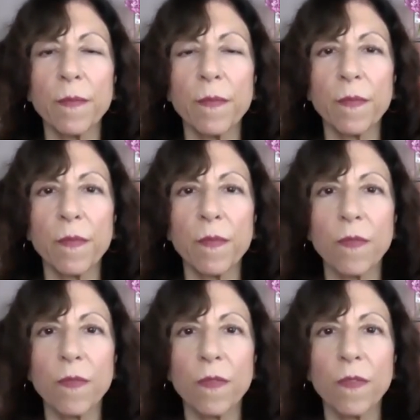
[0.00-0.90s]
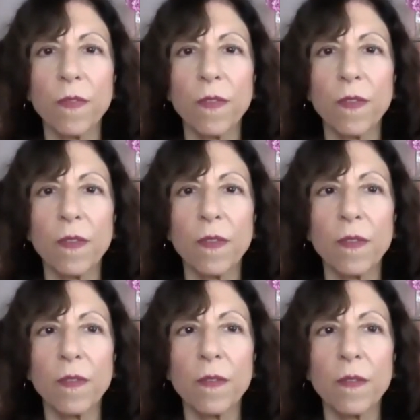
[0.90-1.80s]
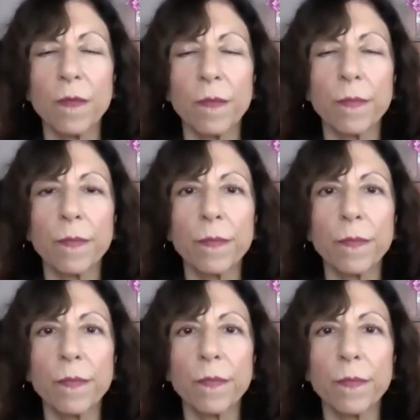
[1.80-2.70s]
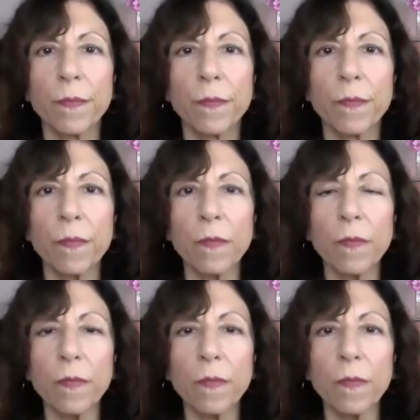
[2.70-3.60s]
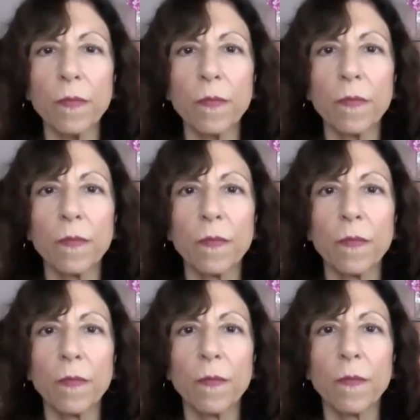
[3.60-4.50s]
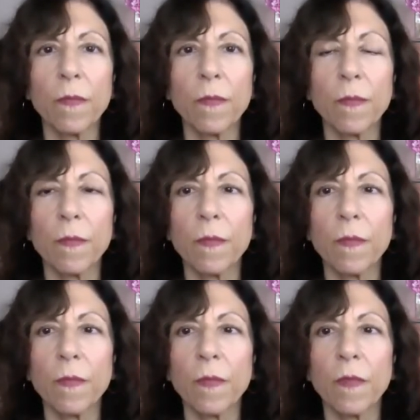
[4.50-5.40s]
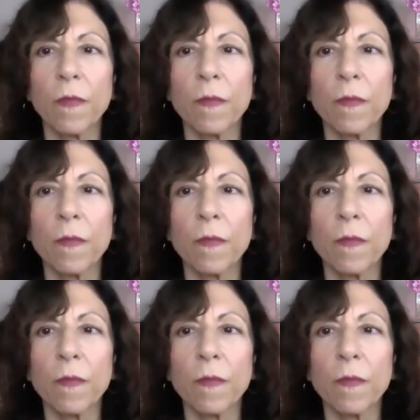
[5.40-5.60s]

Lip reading: No one is speaking in this clip.